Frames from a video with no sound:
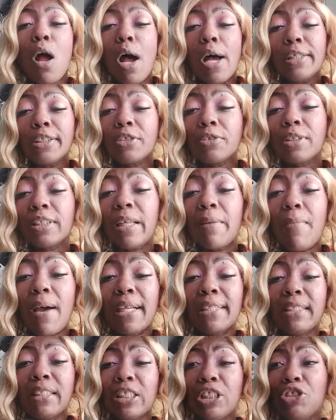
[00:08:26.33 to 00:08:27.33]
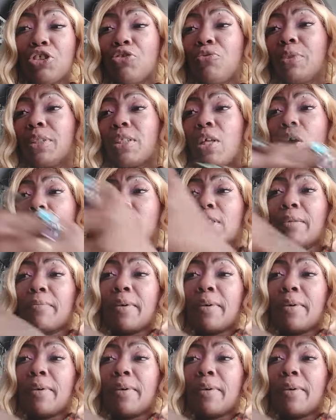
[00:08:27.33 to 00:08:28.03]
So somebody sees you as holding a